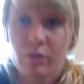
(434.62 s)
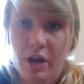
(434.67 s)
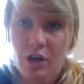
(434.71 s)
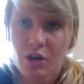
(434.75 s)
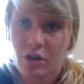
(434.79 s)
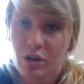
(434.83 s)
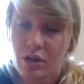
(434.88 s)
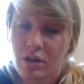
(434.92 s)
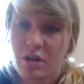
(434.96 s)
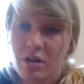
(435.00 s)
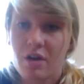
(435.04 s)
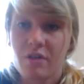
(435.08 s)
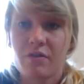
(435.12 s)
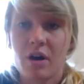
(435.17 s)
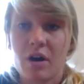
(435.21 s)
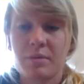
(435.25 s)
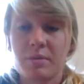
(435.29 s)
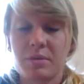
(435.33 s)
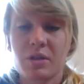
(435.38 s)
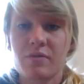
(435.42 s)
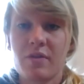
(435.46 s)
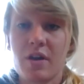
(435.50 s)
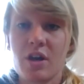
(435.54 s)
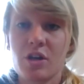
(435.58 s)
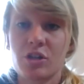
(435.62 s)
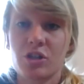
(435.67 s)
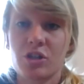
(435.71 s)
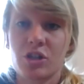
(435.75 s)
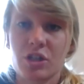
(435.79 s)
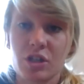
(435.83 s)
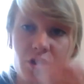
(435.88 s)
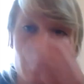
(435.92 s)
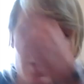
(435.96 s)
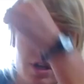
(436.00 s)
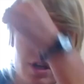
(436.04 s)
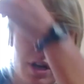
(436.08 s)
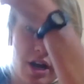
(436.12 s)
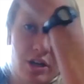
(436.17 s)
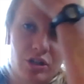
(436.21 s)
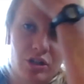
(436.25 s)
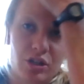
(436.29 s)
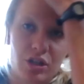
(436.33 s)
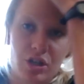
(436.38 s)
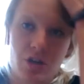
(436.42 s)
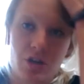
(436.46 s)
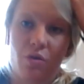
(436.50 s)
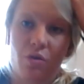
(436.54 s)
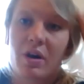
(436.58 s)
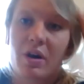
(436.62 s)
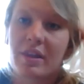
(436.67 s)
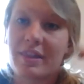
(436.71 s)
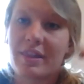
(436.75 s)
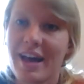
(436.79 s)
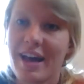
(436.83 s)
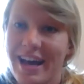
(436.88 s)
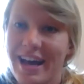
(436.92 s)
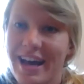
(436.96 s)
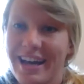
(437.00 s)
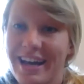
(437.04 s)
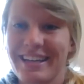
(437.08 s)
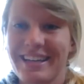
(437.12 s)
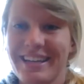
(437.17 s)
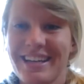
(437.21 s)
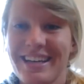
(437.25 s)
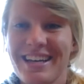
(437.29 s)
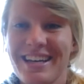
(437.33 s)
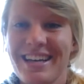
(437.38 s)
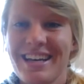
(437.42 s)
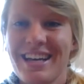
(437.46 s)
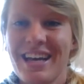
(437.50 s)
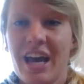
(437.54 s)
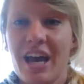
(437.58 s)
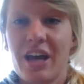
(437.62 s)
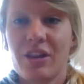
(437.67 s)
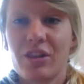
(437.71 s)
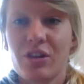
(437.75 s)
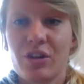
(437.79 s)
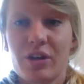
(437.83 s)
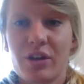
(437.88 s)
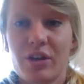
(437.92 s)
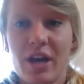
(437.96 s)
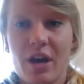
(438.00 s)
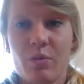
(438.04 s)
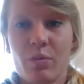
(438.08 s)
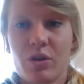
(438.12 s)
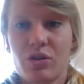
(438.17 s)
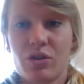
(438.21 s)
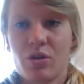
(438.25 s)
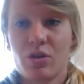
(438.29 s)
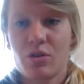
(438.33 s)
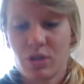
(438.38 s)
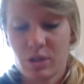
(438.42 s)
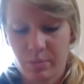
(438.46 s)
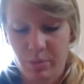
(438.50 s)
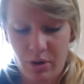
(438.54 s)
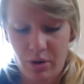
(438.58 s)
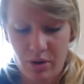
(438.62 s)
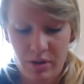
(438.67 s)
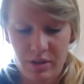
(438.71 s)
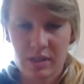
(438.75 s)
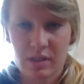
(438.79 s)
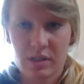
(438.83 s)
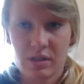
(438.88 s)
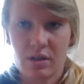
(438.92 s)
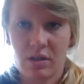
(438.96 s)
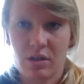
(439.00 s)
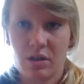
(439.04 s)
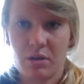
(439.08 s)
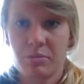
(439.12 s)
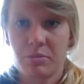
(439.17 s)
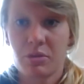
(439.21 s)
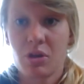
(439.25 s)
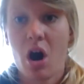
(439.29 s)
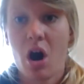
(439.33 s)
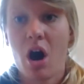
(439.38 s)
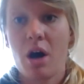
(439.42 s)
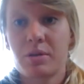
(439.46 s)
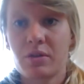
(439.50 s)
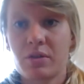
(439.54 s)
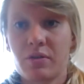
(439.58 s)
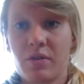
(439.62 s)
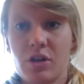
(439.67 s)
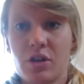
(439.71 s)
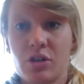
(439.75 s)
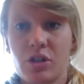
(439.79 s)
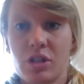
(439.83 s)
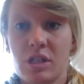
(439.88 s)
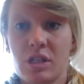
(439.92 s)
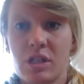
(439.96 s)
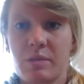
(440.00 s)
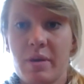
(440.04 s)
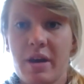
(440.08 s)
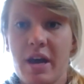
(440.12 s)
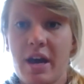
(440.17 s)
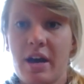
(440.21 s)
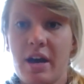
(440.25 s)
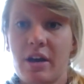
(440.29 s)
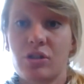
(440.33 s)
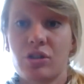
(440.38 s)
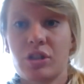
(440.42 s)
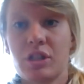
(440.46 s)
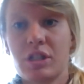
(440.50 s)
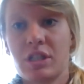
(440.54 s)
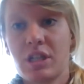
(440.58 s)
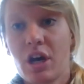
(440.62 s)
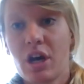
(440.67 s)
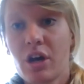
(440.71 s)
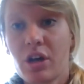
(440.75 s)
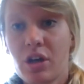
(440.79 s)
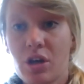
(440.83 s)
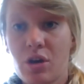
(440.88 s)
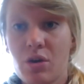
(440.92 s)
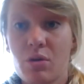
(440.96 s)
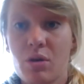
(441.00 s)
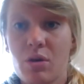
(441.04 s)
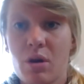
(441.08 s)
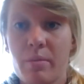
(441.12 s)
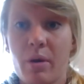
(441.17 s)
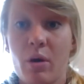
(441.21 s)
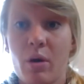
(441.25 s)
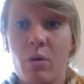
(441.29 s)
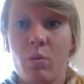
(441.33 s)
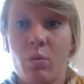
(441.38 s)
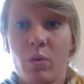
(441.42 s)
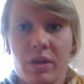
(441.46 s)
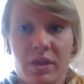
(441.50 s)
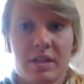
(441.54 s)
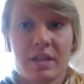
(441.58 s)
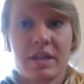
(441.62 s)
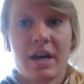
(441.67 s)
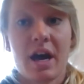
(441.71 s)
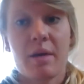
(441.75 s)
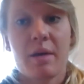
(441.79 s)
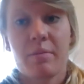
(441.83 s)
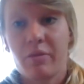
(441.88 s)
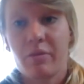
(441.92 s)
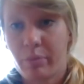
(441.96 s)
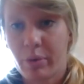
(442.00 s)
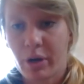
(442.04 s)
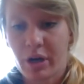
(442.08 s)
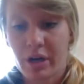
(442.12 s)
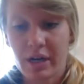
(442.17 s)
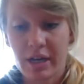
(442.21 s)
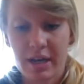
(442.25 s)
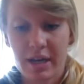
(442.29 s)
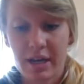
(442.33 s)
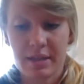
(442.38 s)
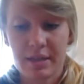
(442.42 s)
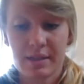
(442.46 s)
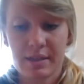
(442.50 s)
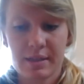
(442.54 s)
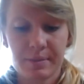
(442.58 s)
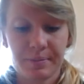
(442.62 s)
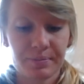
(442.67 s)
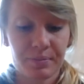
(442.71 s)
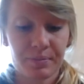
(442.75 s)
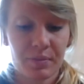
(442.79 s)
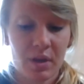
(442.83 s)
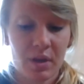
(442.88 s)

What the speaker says: write good enough observations, you can actually go online and look at what those birds and observations might actually tell you about what the type of bird is.